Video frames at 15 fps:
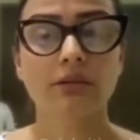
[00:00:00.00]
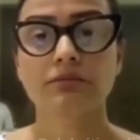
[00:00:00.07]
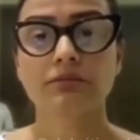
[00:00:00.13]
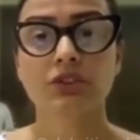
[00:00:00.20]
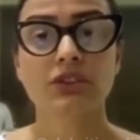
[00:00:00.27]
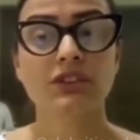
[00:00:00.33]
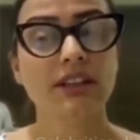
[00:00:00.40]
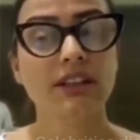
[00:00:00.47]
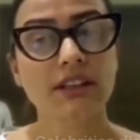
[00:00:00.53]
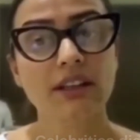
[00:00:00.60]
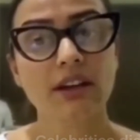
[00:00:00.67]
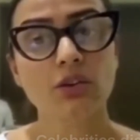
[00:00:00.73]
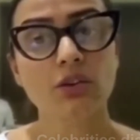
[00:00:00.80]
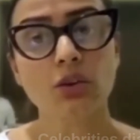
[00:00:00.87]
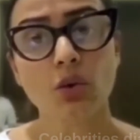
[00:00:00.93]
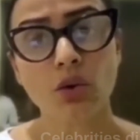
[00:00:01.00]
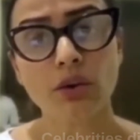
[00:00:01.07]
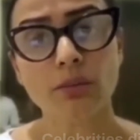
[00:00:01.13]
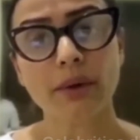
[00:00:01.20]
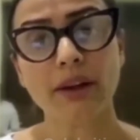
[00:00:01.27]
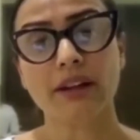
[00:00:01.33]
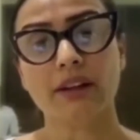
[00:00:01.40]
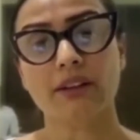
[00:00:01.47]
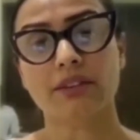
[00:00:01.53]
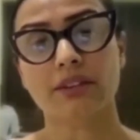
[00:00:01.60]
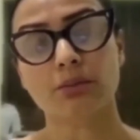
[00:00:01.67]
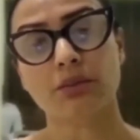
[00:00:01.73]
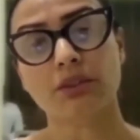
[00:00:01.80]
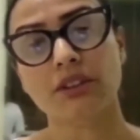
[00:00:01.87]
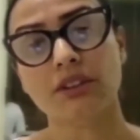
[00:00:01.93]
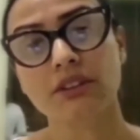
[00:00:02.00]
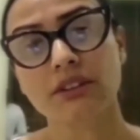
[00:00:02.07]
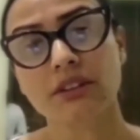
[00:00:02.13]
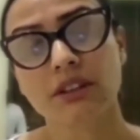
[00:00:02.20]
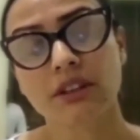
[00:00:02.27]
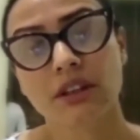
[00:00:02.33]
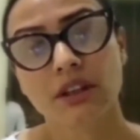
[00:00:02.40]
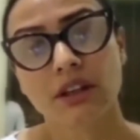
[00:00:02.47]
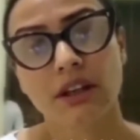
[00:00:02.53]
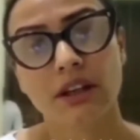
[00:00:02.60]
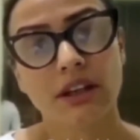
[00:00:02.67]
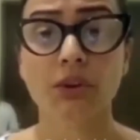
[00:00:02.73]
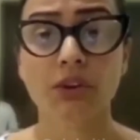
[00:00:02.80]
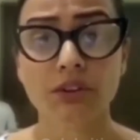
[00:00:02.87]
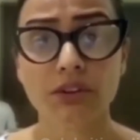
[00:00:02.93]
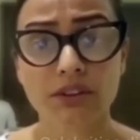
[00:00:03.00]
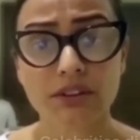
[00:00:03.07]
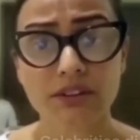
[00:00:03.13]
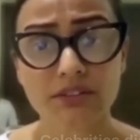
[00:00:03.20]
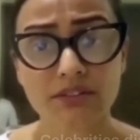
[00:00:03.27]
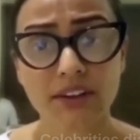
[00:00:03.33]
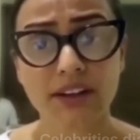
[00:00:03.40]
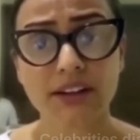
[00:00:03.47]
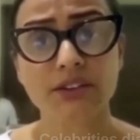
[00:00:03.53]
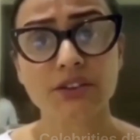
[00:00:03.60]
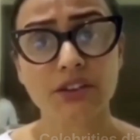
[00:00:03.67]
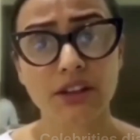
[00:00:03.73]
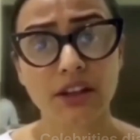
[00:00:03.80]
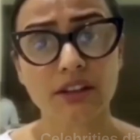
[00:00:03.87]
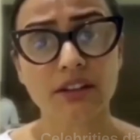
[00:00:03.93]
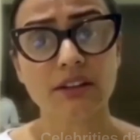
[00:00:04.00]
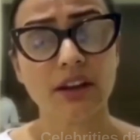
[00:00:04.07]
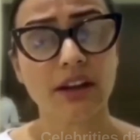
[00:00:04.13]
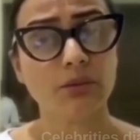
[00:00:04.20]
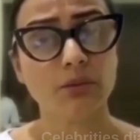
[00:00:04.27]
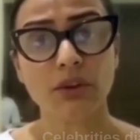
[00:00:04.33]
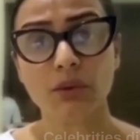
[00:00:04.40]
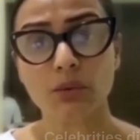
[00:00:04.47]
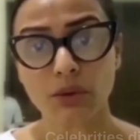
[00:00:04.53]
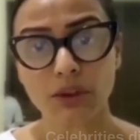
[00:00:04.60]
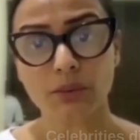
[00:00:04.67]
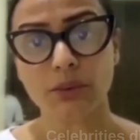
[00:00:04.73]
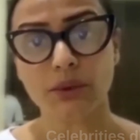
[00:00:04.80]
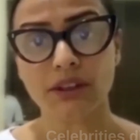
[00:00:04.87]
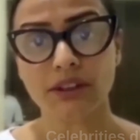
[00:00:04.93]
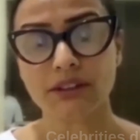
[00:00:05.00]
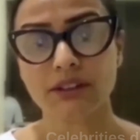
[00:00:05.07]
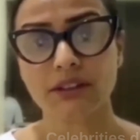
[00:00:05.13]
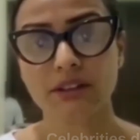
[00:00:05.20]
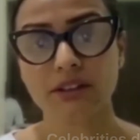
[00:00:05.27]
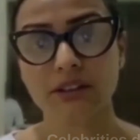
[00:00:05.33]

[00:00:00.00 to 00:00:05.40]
I'm just sending out all my love and prayers. We're in this fight together, and we will win it.